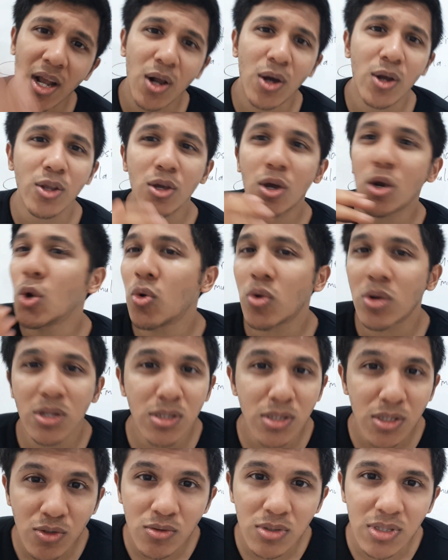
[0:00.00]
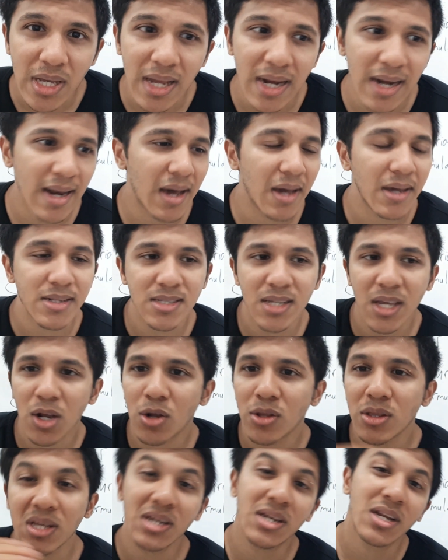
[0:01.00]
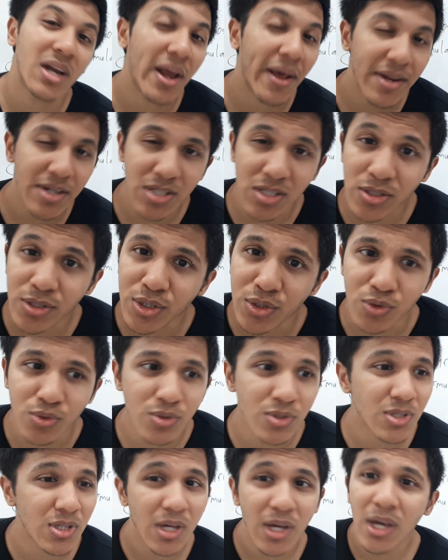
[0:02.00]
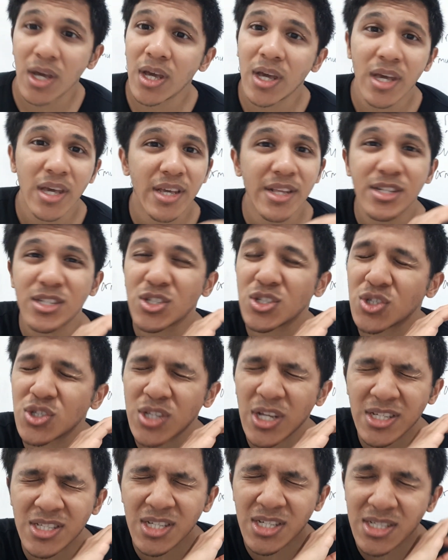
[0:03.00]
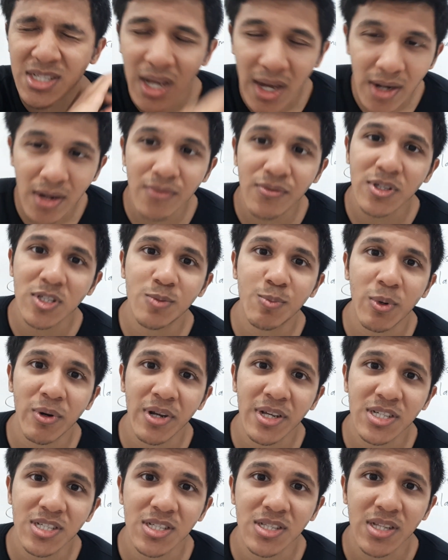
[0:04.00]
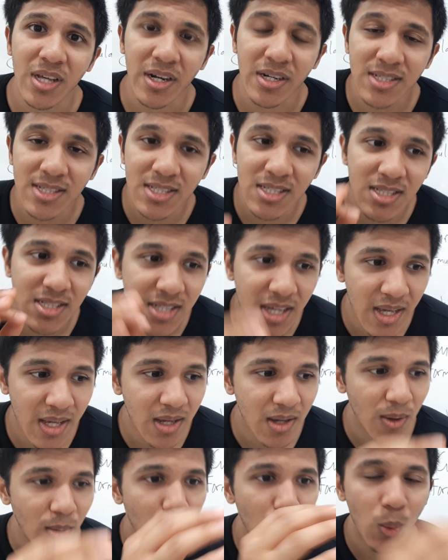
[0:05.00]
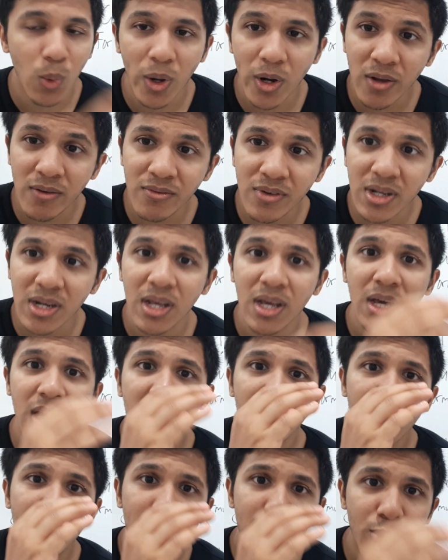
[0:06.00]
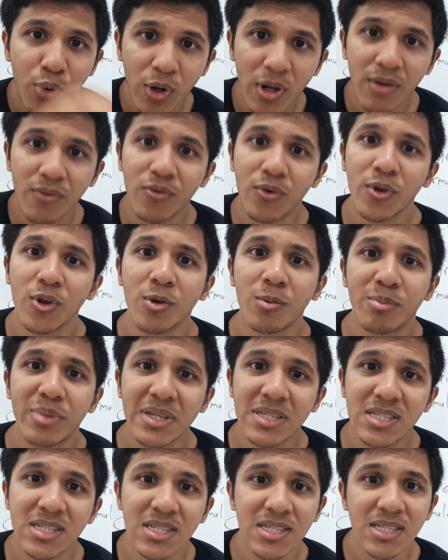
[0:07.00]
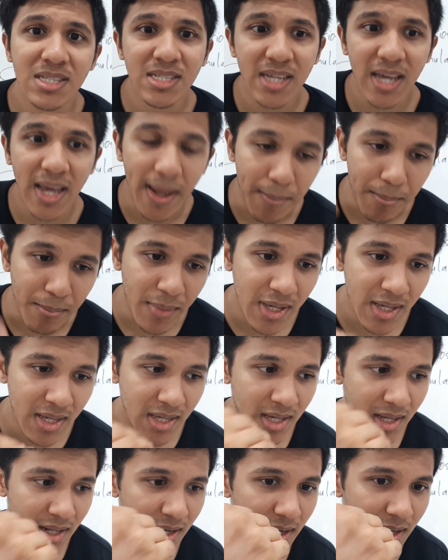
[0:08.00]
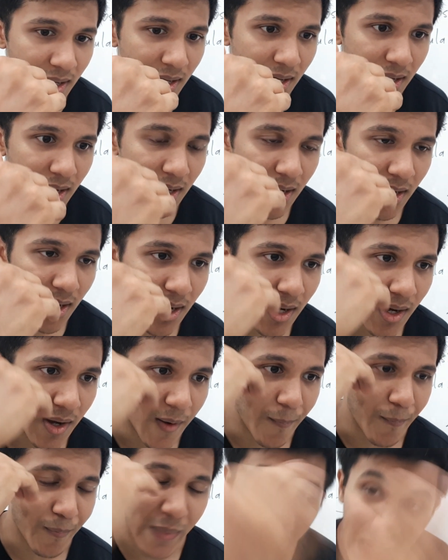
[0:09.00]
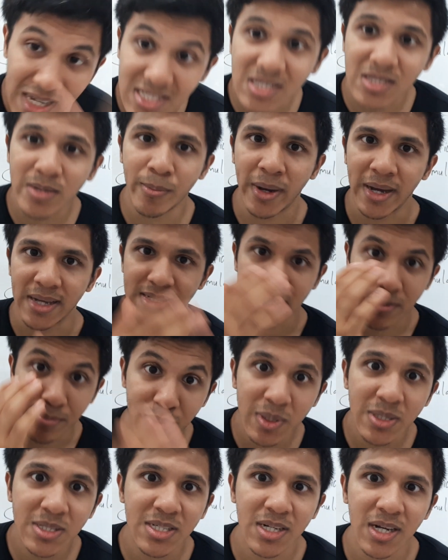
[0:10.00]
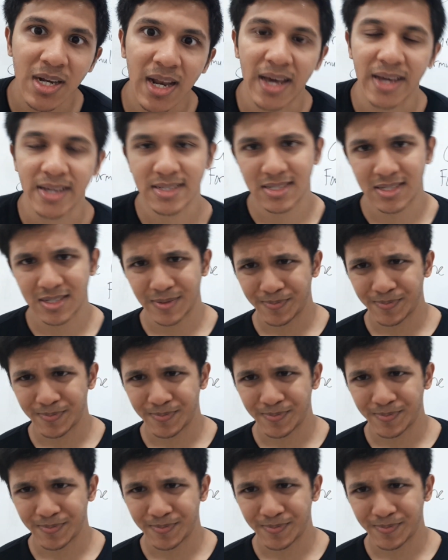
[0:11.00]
on your local news headlines, get on the international news. There's a ton of inspiration there. Just take one of it, put it for your business and make it customized and personalized.